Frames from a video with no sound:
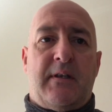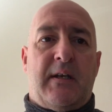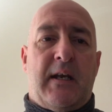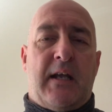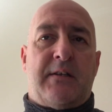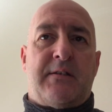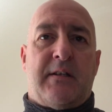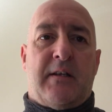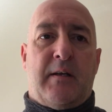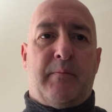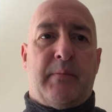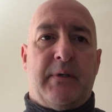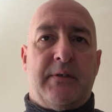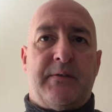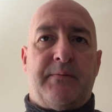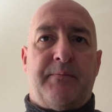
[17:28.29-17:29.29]
Next slide,
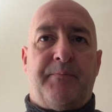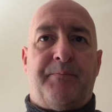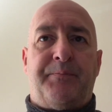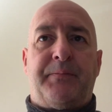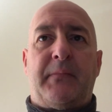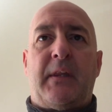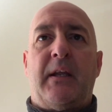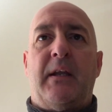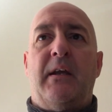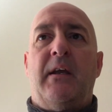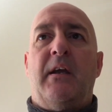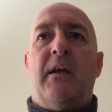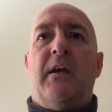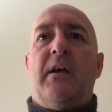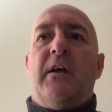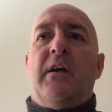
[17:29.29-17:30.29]
please.
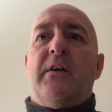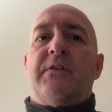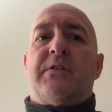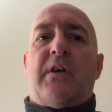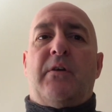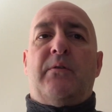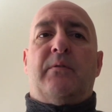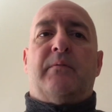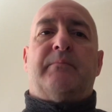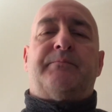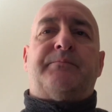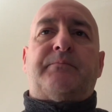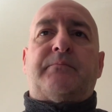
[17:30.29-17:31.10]
So